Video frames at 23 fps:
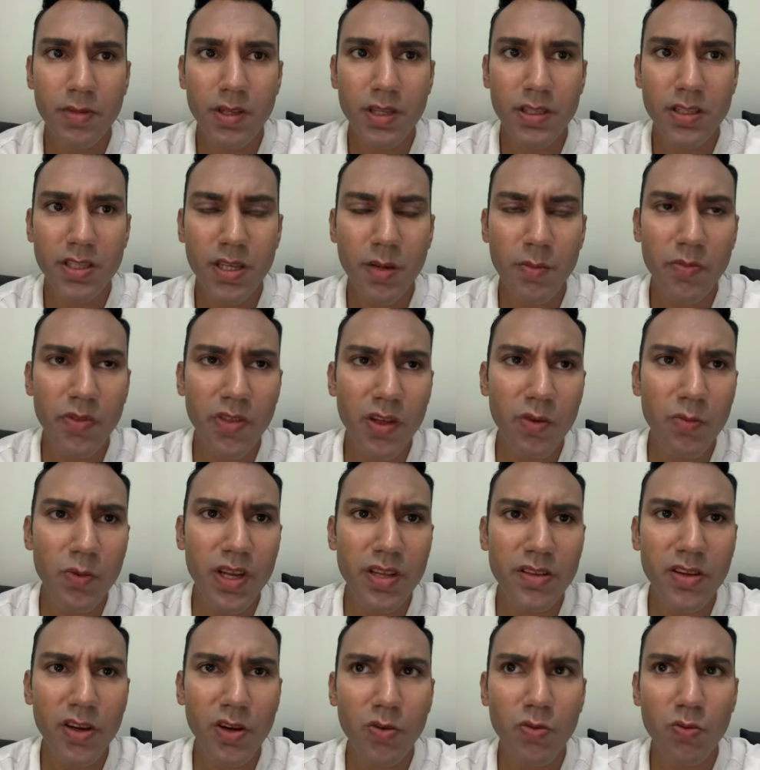It's something
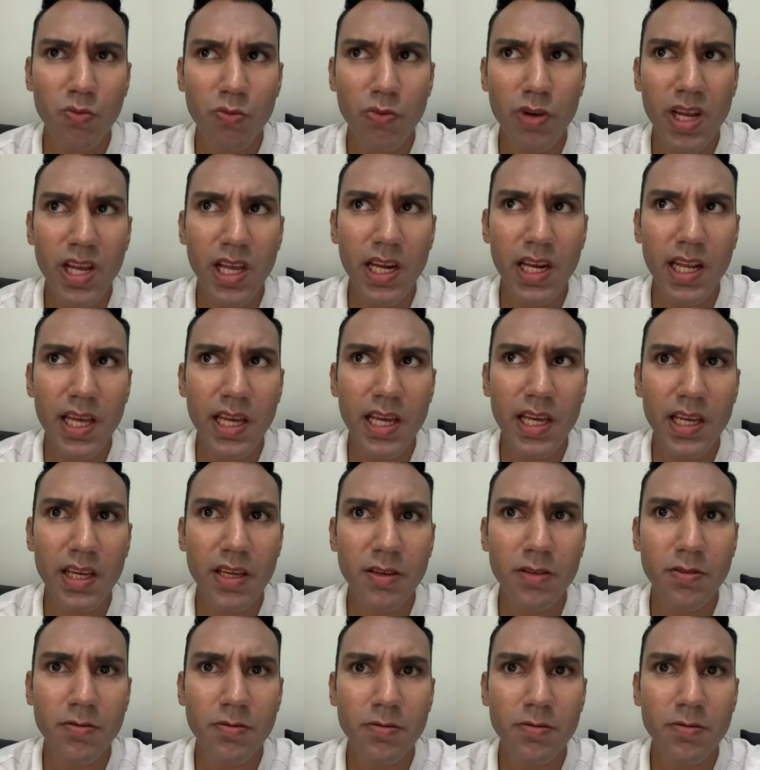we don't really